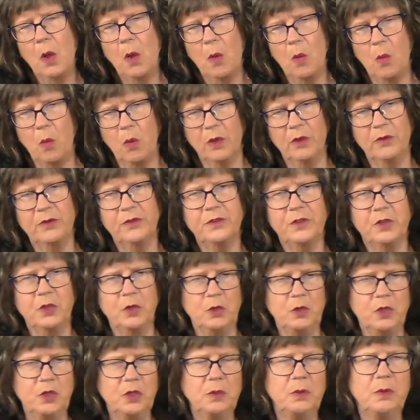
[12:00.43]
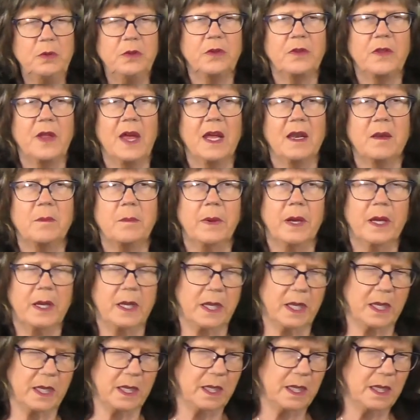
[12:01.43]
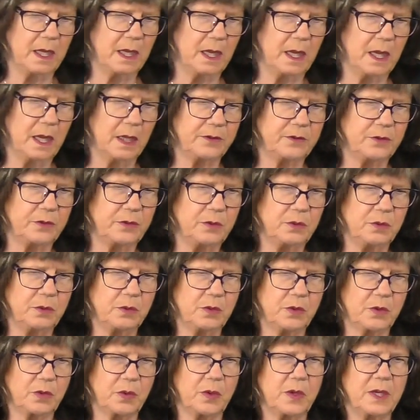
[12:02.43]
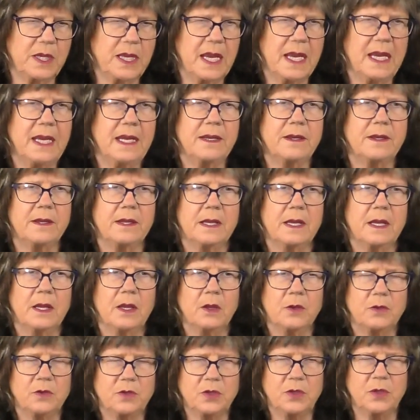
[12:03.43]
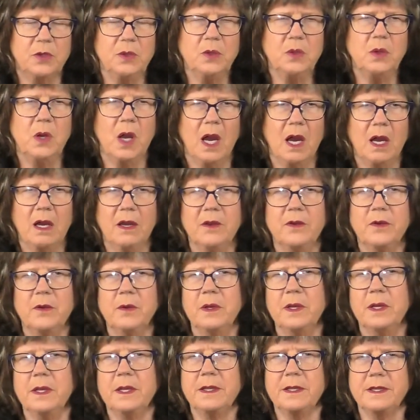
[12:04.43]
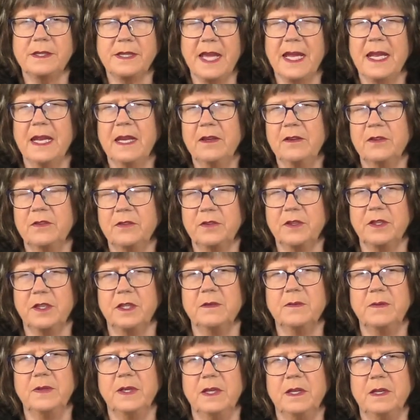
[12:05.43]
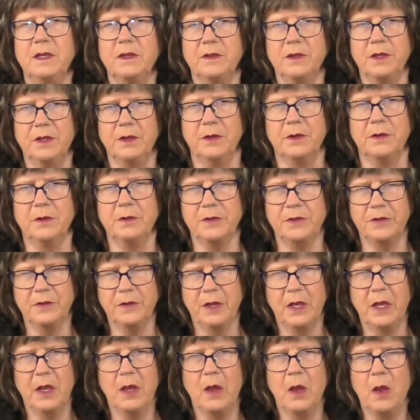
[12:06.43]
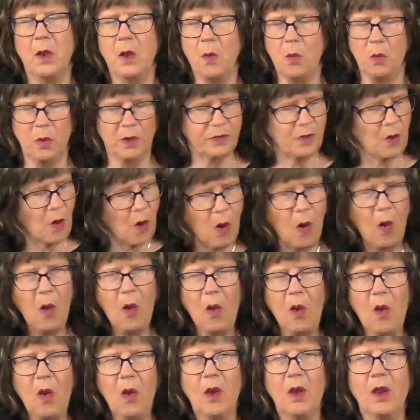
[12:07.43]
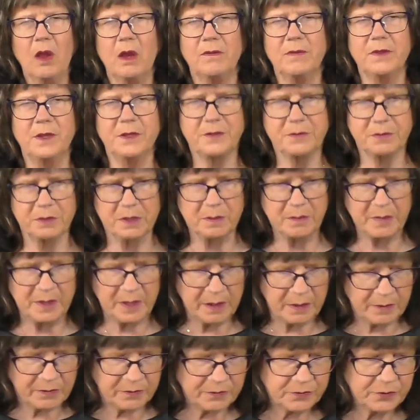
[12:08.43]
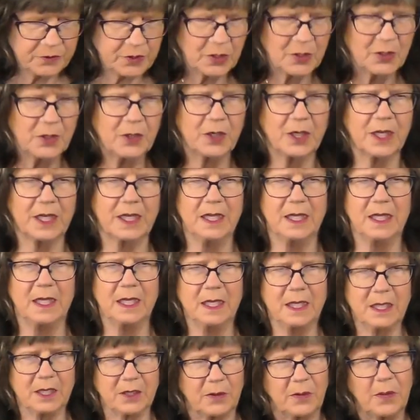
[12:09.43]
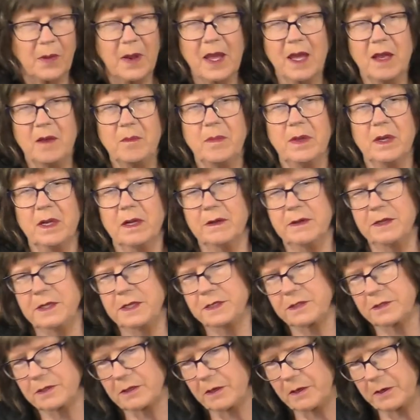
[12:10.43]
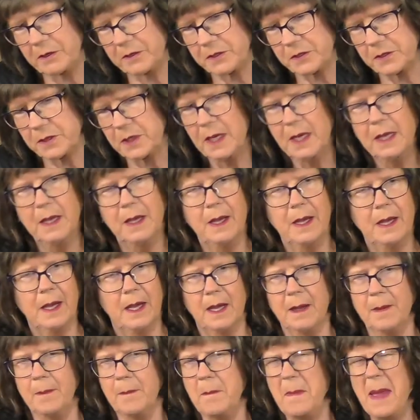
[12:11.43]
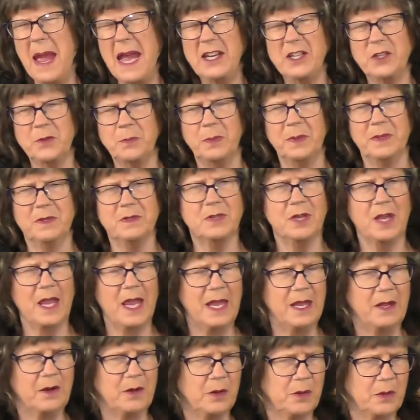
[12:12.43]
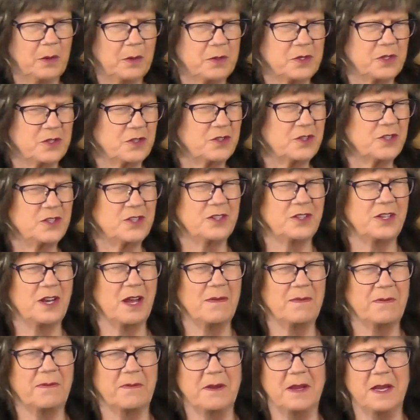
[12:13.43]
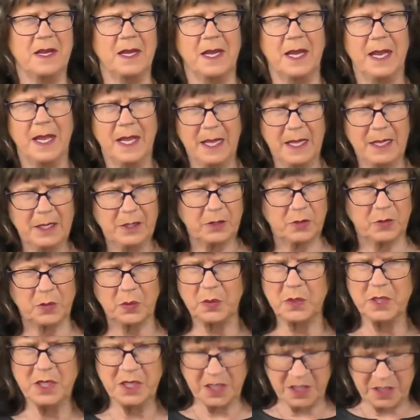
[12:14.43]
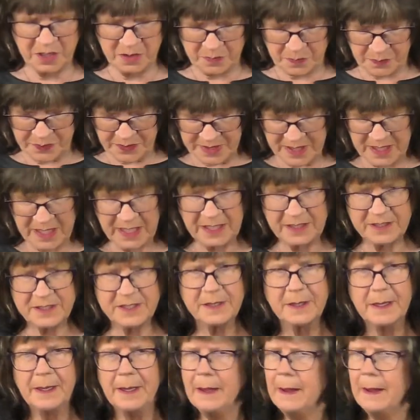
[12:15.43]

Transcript: was to use that money to create 200 Thanksgiving dinners with all of the trimmings, turkey, cranberry sauce, mashed potatoes, stuffing, green beans,